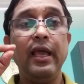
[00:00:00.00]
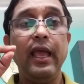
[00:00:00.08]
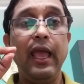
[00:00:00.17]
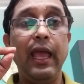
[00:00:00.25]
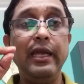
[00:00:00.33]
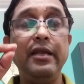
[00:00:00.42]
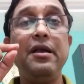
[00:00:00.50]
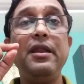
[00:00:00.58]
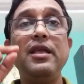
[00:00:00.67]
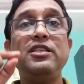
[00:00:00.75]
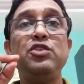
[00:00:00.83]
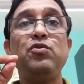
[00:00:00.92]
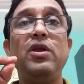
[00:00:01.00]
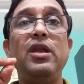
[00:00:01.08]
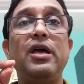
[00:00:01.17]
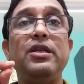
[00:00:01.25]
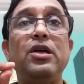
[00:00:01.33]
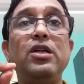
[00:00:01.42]
encourage your
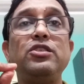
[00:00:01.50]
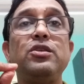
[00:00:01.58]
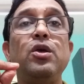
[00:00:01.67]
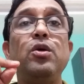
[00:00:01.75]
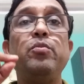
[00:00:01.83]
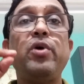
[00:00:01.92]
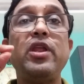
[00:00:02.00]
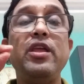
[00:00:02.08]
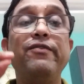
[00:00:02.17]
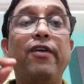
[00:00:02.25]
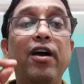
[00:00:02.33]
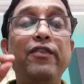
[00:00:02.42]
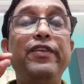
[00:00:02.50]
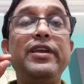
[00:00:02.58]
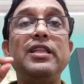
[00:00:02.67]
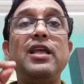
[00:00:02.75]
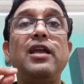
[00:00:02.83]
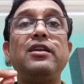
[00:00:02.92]
learners for
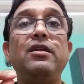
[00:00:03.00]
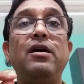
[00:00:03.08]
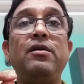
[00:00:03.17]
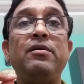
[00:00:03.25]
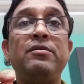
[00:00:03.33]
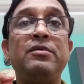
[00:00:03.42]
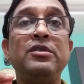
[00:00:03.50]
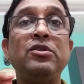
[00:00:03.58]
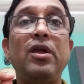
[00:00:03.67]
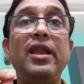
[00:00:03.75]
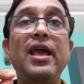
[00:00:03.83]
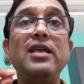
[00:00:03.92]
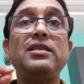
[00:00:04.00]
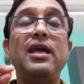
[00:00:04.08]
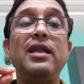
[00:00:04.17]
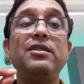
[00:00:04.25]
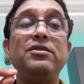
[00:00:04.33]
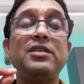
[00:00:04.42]
evolving their knowledge,
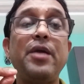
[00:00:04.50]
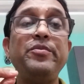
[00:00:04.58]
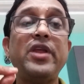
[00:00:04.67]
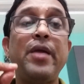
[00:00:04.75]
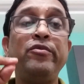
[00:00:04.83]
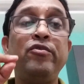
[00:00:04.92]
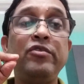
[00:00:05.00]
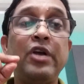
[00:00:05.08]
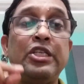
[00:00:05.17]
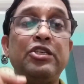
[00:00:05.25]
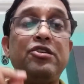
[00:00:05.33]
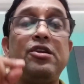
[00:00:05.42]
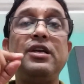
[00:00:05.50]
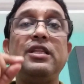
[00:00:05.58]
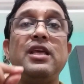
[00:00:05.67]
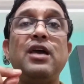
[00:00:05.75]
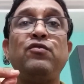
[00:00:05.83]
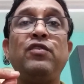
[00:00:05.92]
at the same time to construct
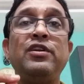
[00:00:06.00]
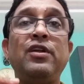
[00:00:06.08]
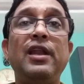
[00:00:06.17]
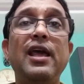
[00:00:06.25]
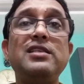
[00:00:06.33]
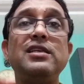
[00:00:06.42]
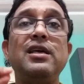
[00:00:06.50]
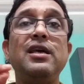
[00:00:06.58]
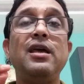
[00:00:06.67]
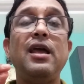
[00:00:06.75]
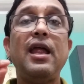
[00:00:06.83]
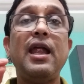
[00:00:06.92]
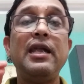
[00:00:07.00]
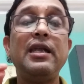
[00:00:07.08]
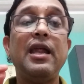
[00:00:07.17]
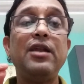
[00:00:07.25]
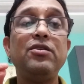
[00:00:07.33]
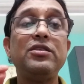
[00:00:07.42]
their own knowledge,
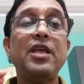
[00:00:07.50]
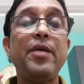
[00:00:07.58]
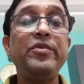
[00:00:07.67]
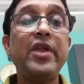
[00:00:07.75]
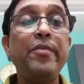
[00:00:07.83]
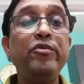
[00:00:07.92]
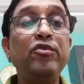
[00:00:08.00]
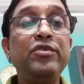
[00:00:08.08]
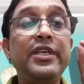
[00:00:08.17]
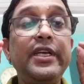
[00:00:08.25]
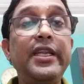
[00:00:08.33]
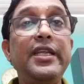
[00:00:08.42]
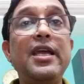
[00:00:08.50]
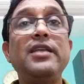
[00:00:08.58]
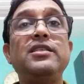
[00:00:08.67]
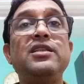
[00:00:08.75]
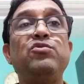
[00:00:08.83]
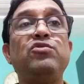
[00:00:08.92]
and at the same time to
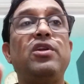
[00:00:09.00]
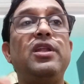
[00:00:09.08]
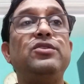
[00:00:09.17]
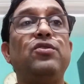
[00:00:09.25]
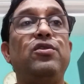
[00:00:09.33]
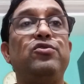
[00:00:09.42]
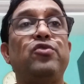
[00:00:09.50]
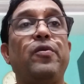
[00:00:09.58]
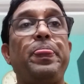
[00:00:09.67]
create new knowledge also.